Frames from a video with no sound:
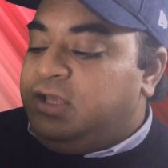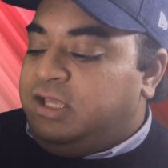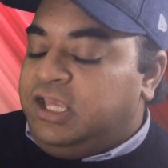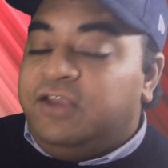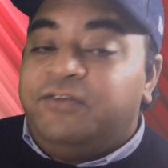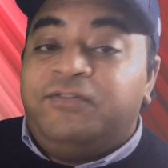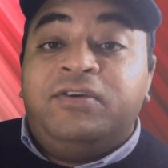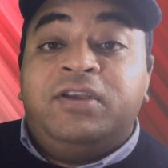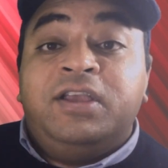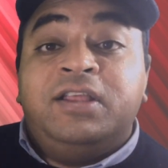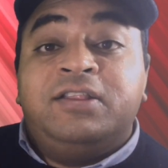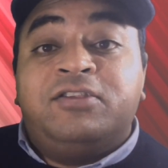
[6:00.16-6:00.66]

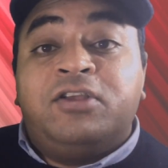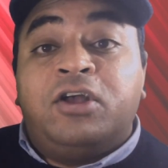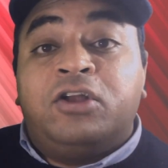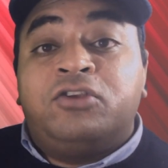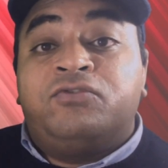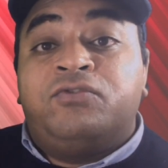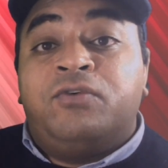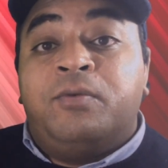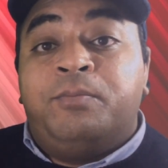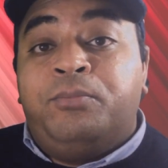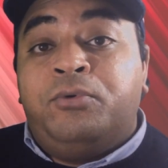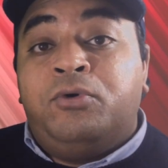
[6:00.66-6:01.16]
If he
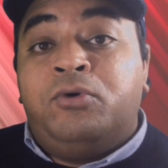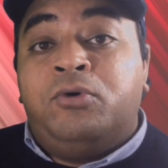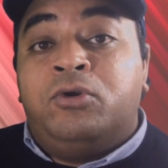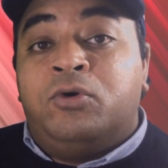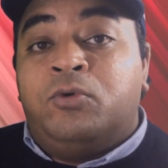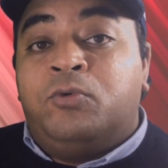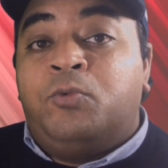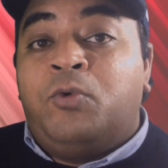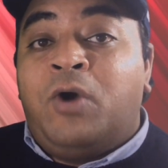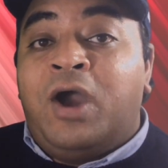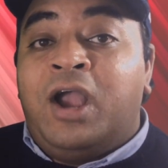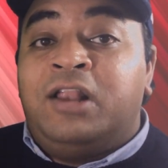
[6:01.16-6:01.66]
touches the ball
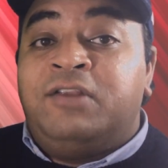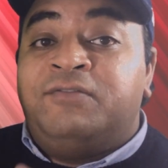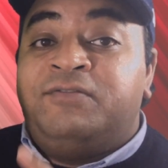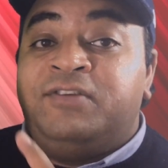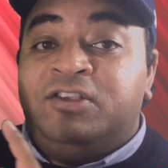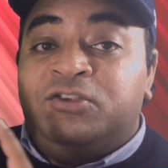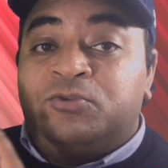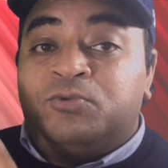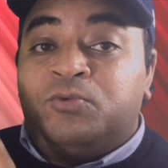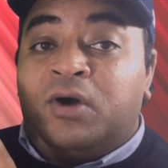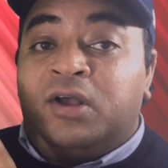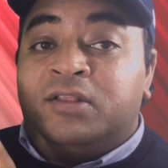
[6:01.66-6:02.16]
while
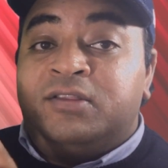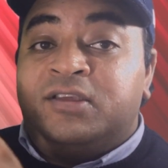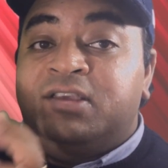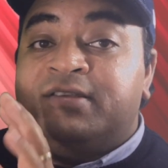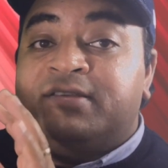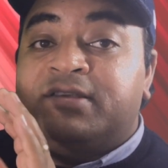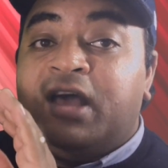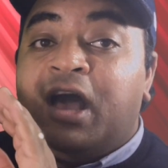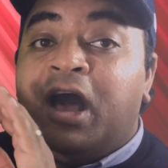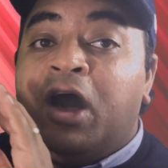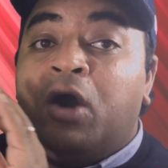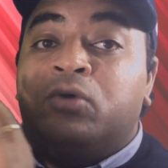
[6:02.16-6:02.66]
this one
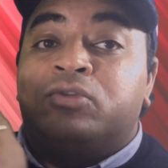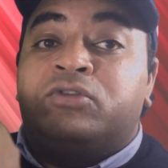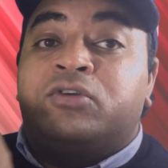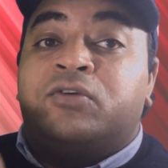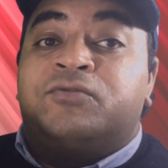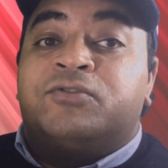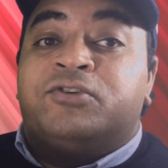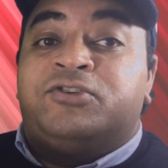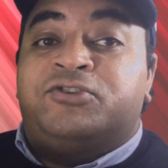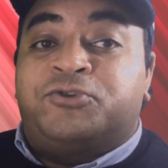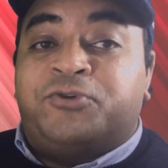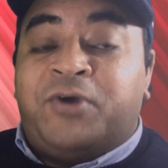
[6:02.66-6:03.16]
is out
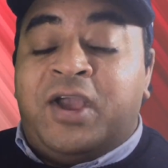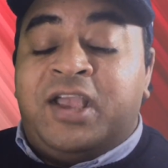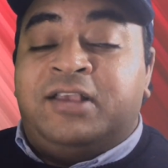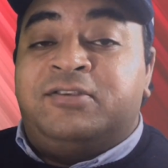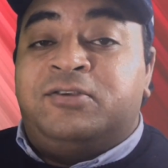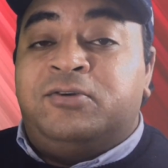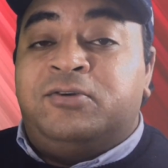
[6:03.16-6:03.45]
of the strike